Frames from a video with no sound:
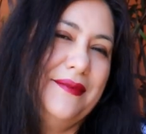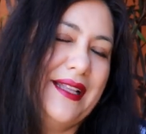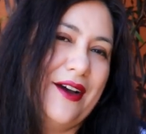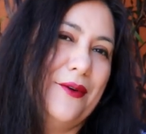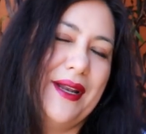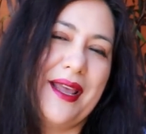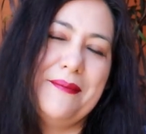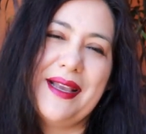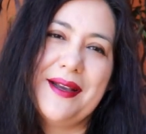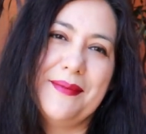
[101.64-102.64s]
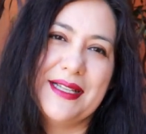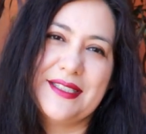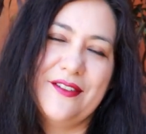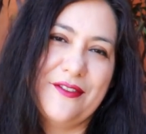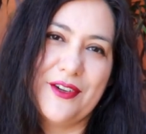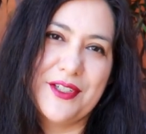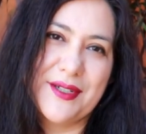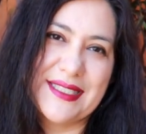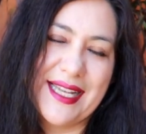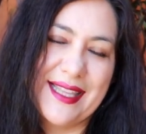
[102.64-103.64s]
Now, when I make a muslin for a
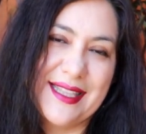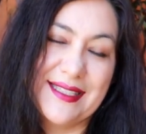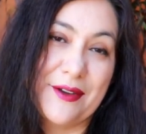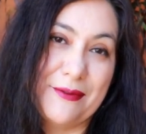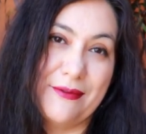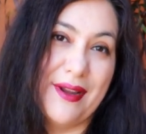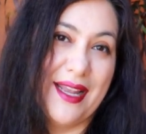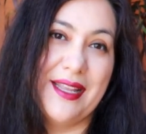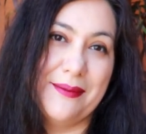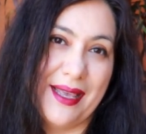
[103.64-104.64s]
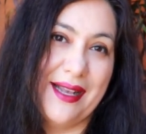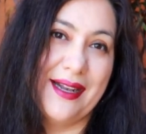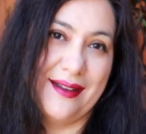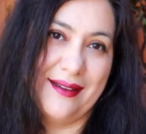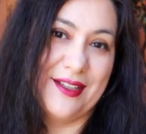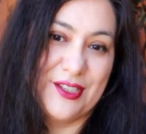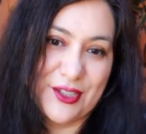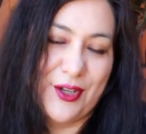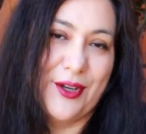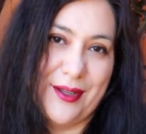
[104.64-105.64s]
dress like this, I rarely make the
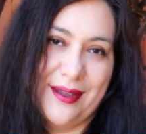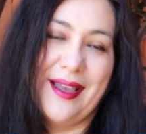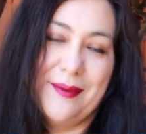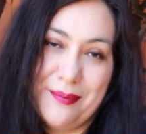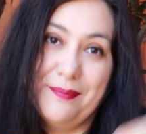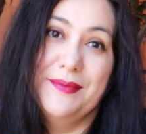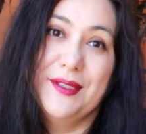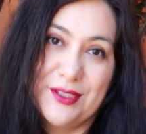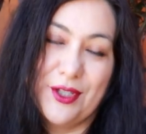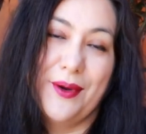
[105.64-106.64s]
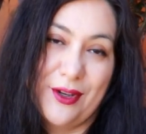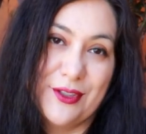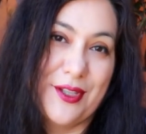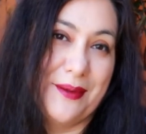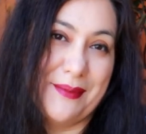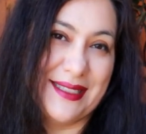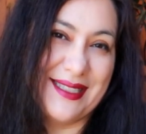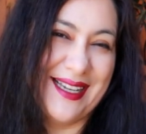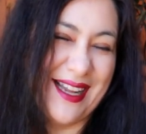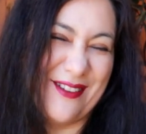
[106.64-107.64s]
skirt and sew it onto the
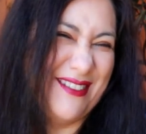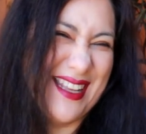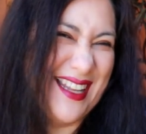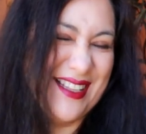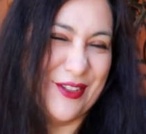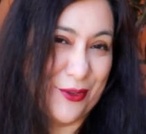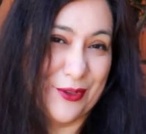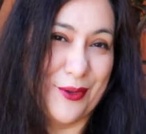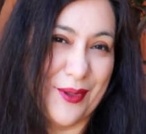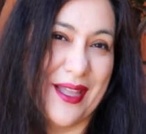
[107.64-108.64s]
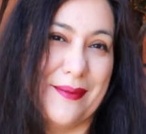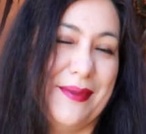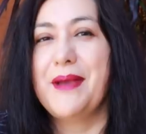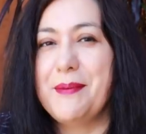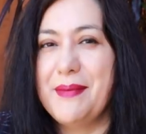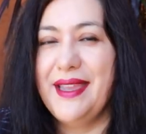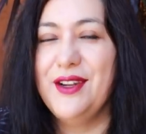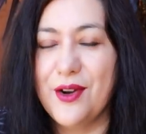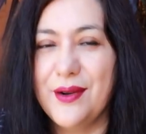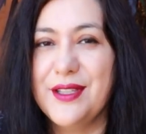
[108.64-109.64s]
muslin. I really don't do that. My
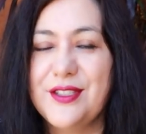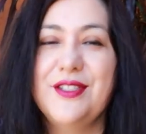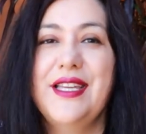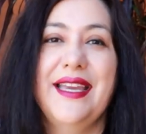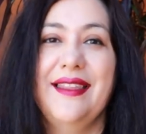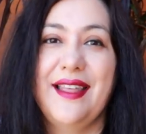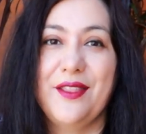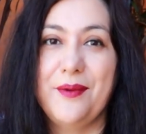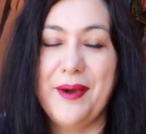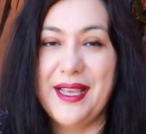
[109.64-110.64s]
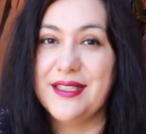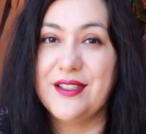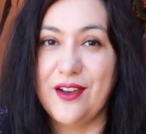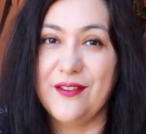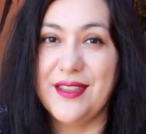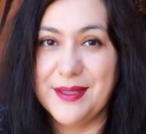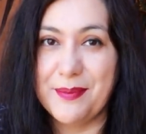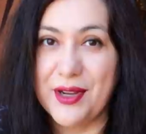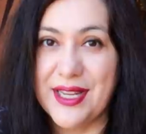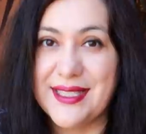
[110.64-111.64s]
main goal is to check that the waist of this
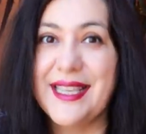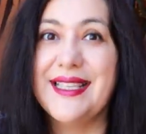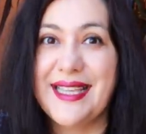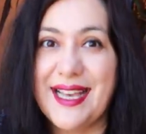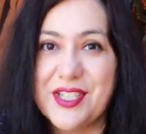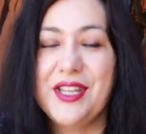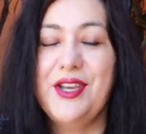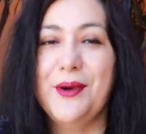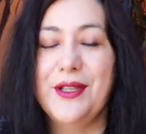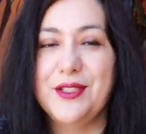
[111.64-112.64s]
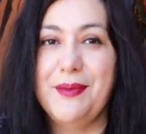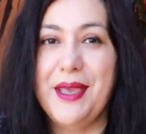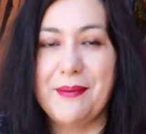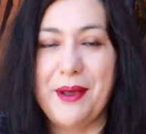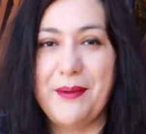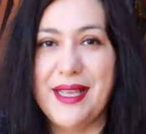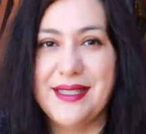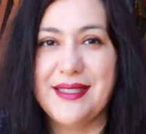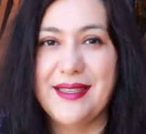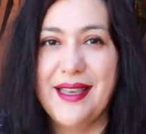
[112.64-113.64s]
bodice is actually going to be at my
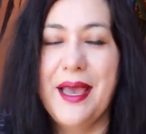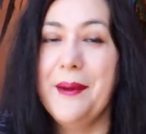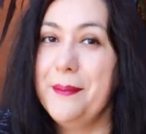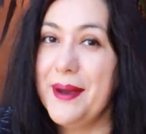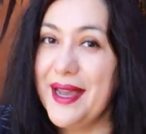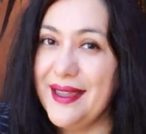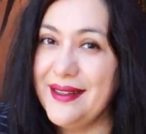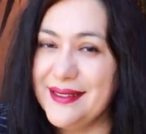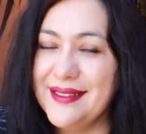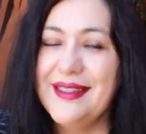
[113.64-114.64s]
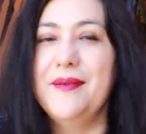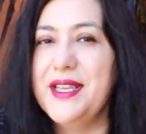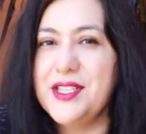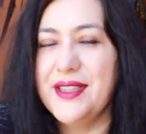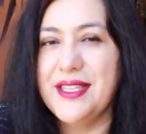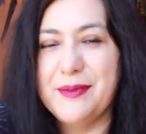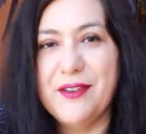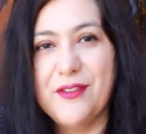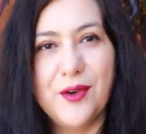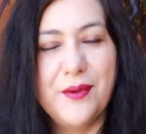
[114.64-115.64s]
waist. But I've mentioned this
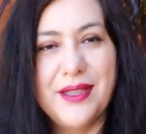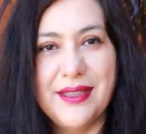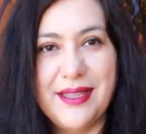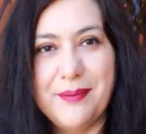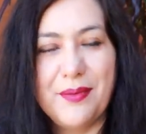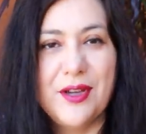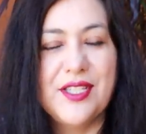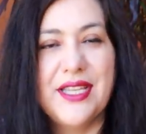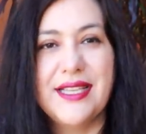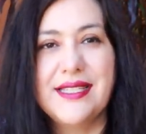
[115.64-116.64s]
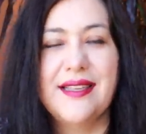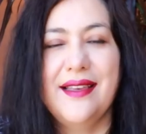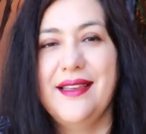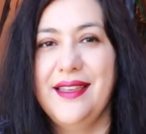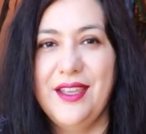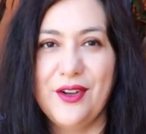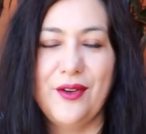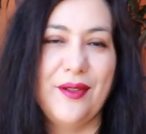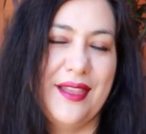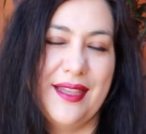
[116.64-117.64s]
before with knit projects, you
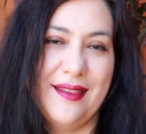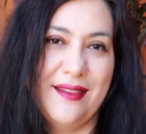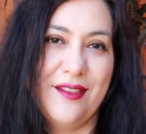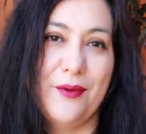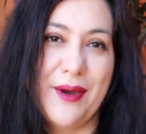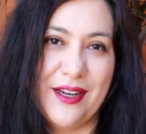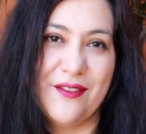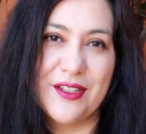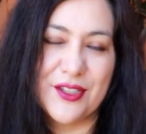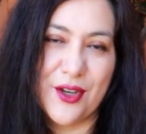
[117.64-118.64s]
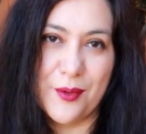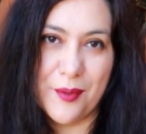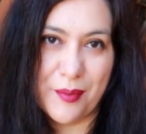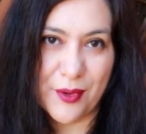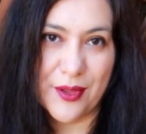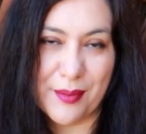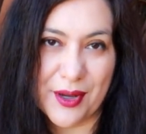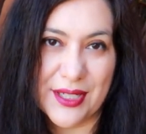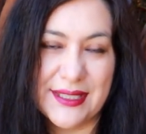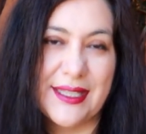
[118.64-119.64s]
know, the weight of the skirt will pull the
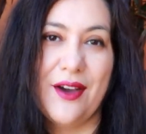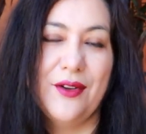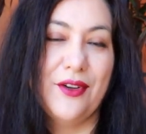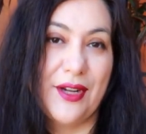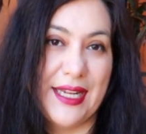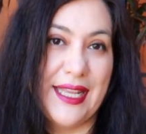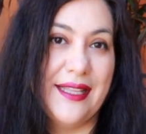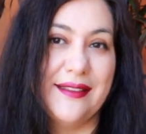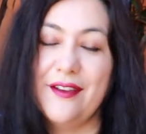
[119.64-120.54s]
bodice down on a knit.